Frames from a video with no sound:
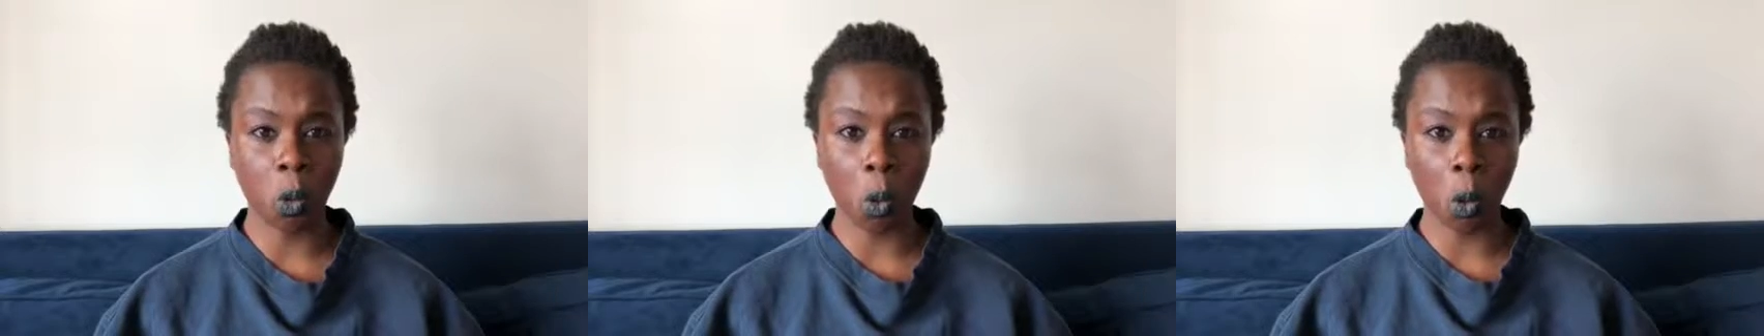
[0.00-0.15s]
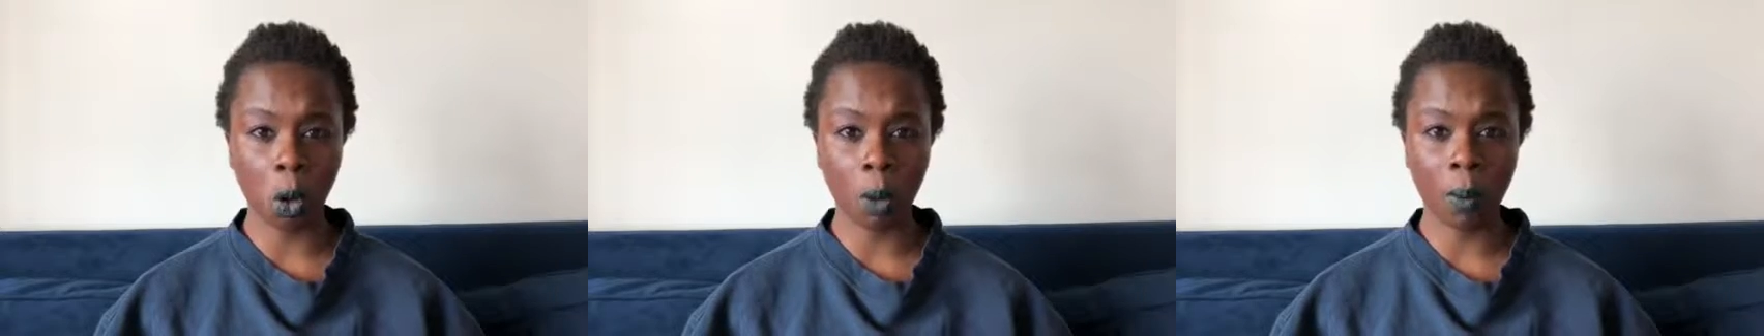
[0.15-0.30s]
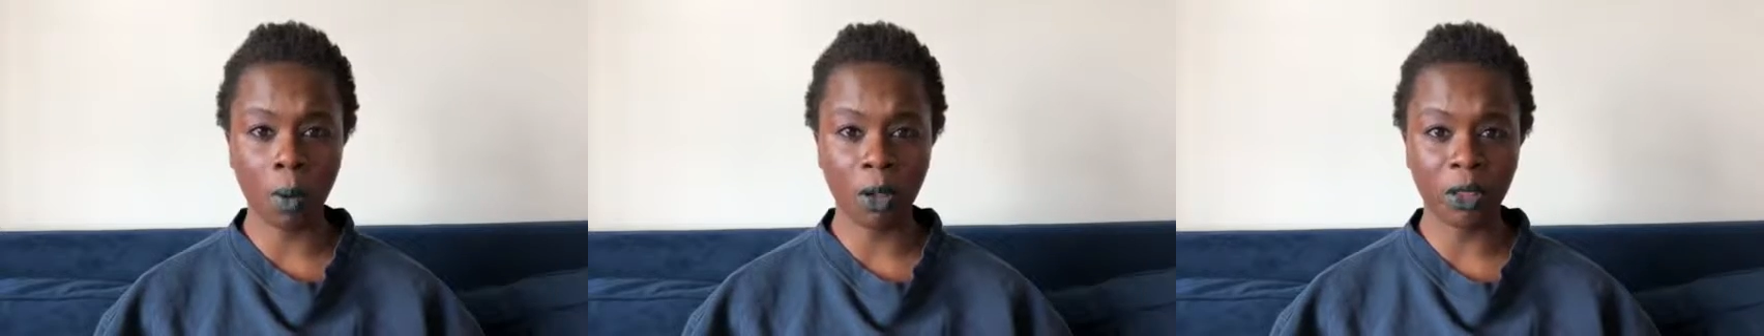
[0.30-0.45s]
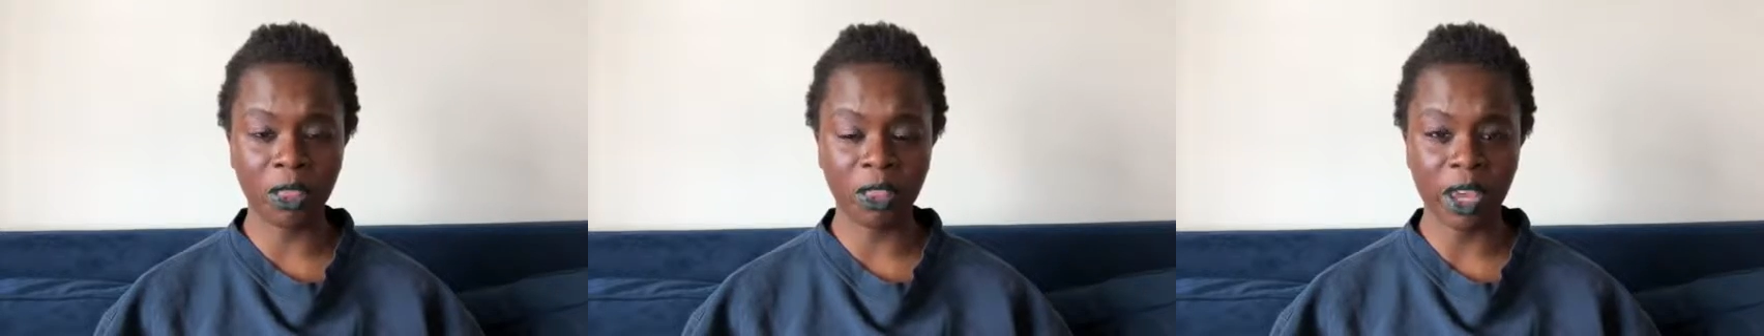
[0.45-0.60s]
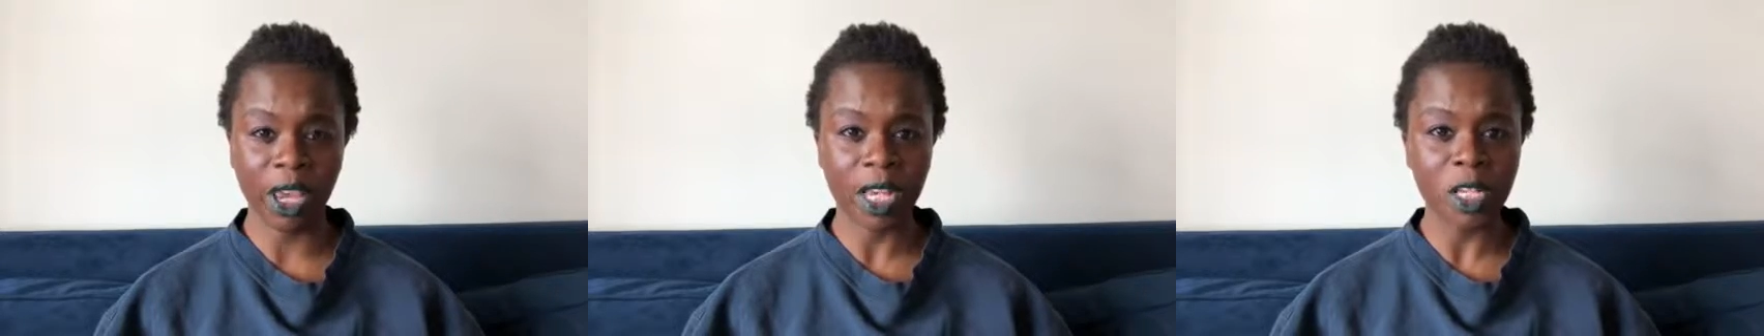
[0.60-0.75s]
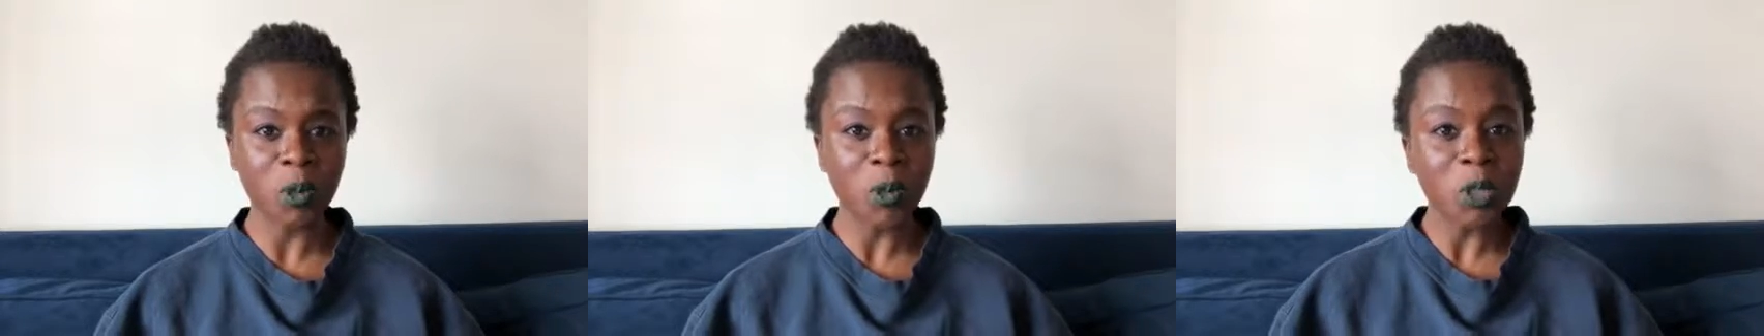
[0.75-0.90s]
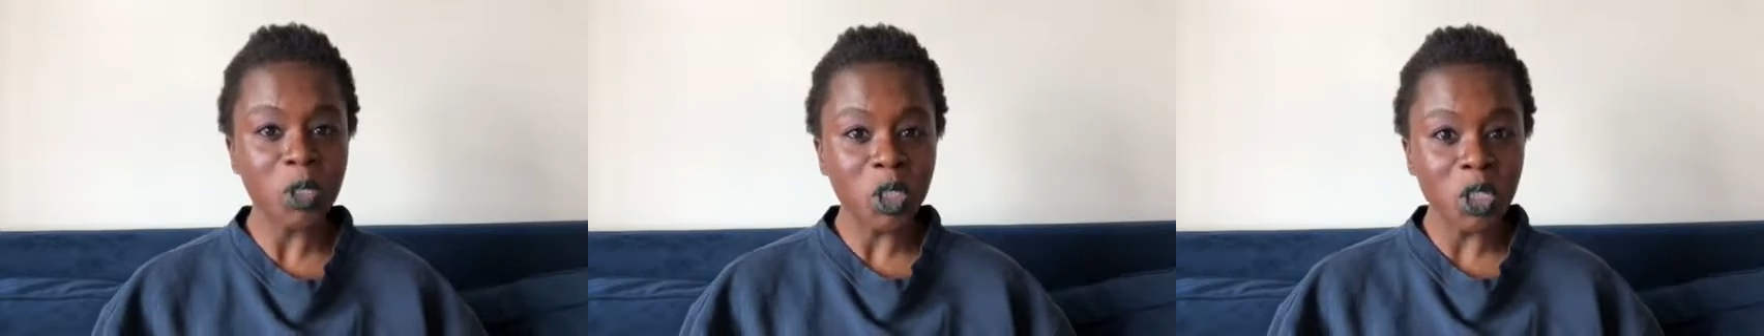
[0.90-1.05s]
horrible
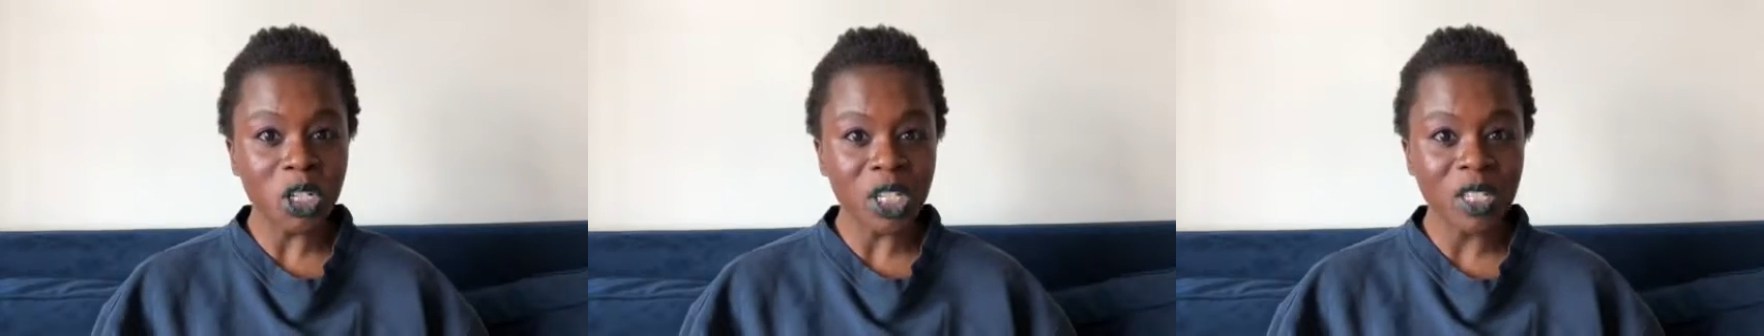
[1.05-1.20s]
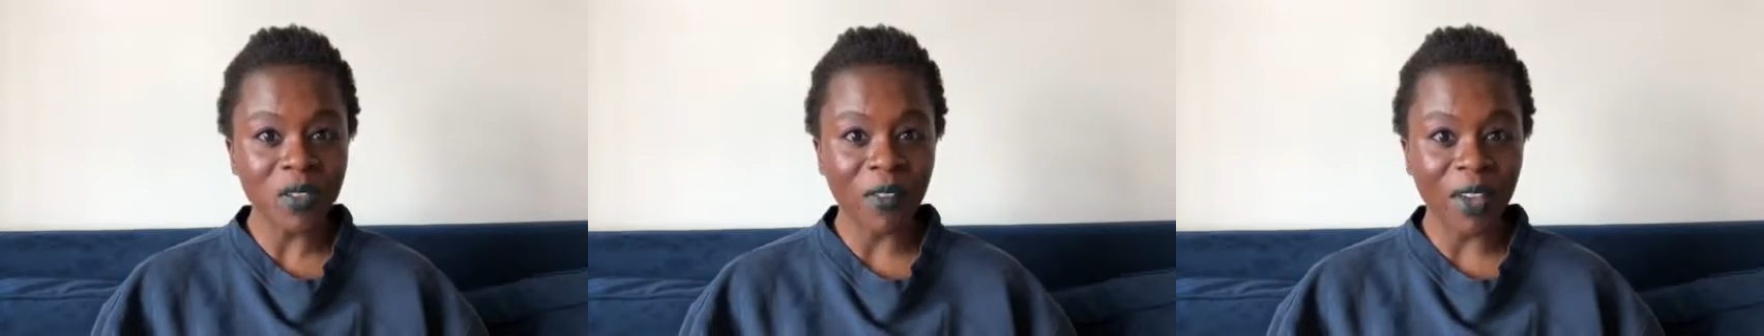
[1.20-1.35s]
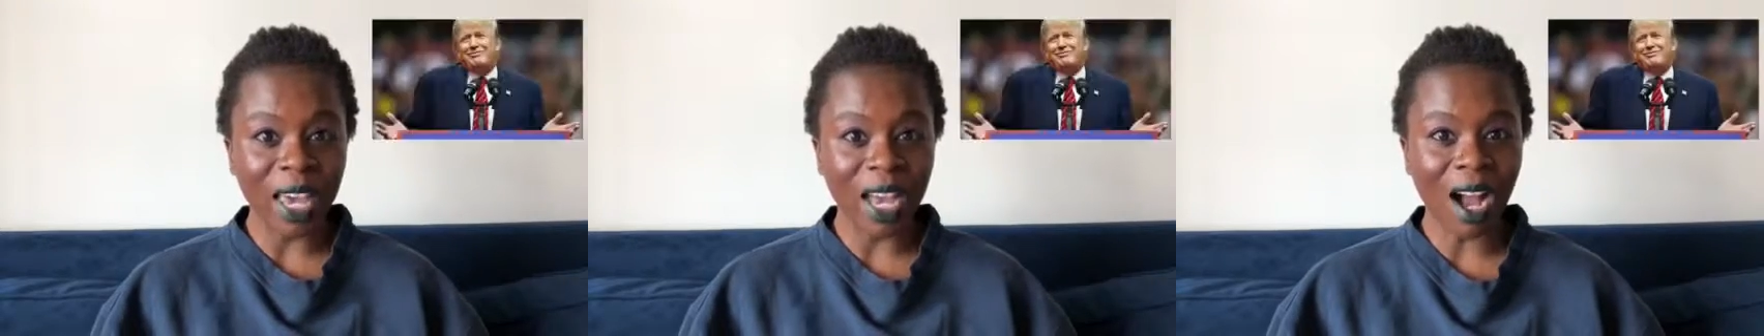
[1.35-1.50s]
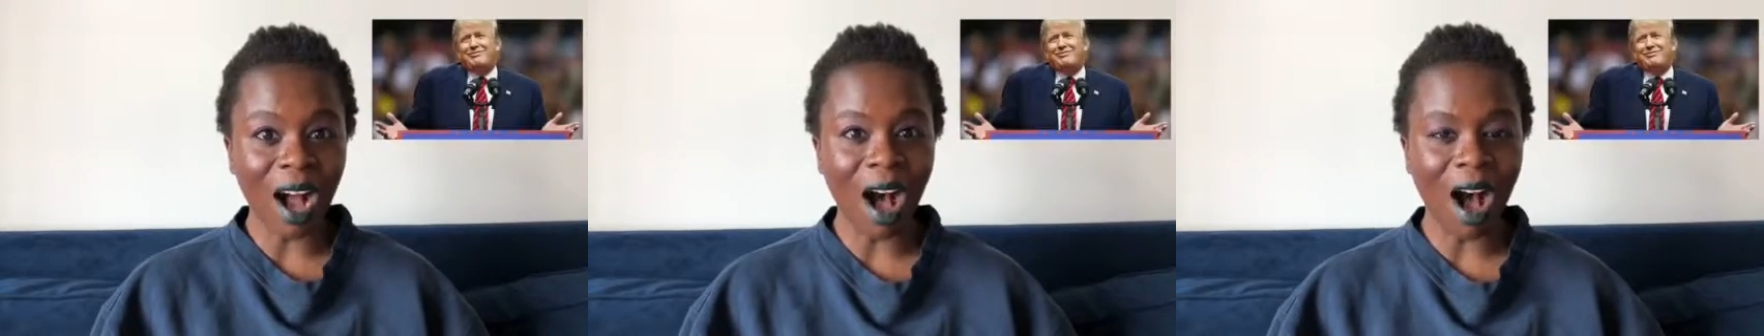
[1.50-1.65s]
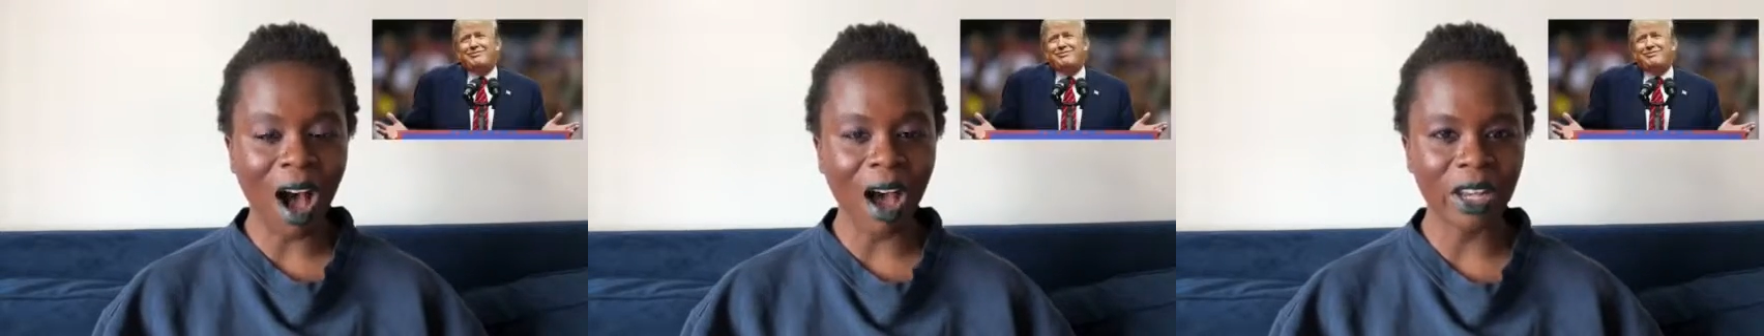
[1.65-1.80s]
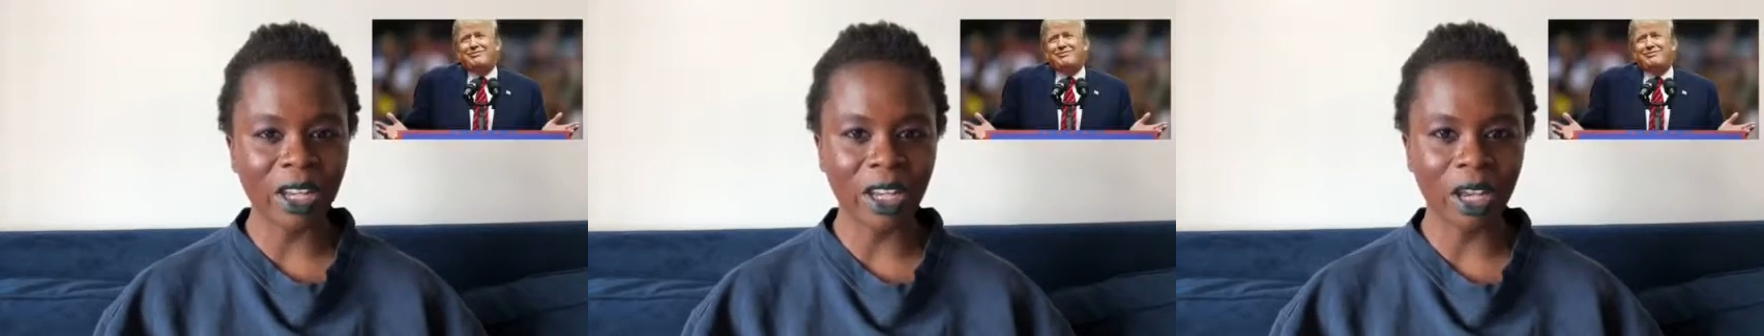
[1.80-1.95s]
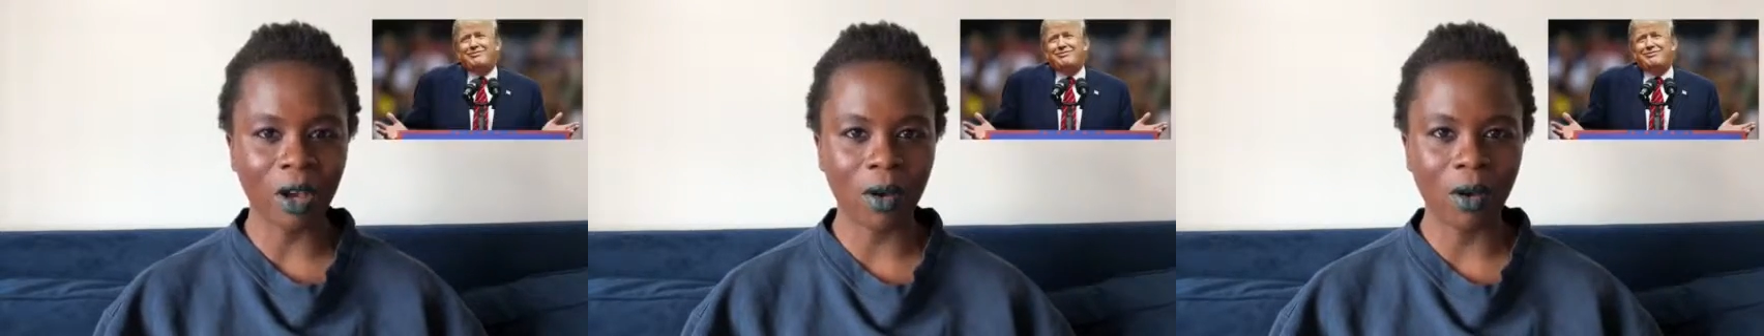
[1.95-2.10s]
things was just fake
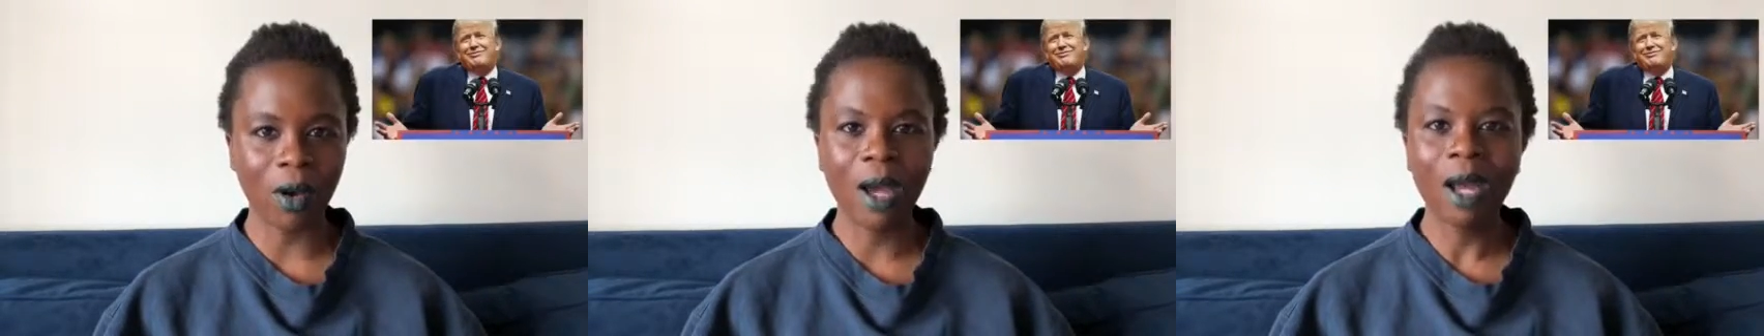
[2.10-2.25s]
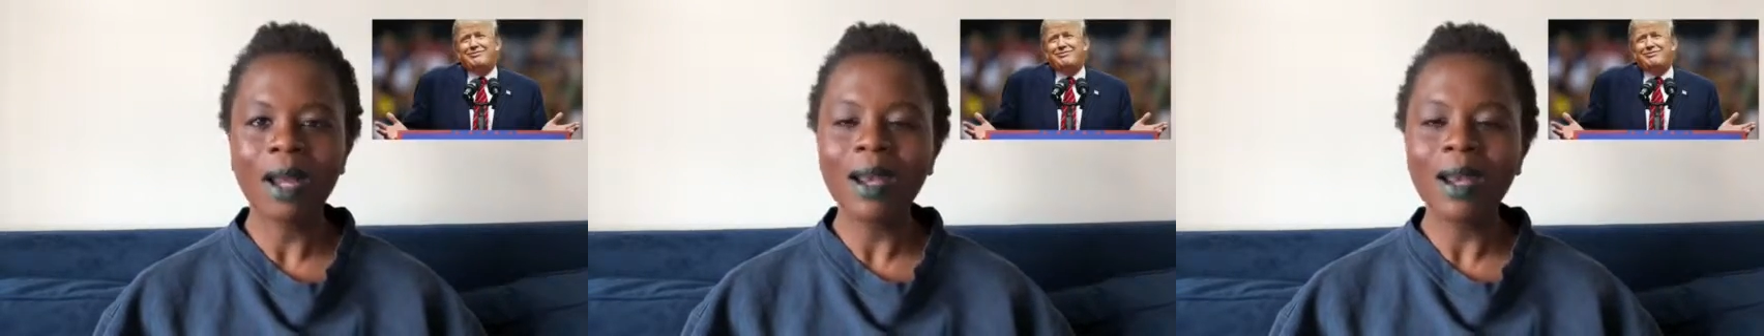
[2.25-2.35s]
audio.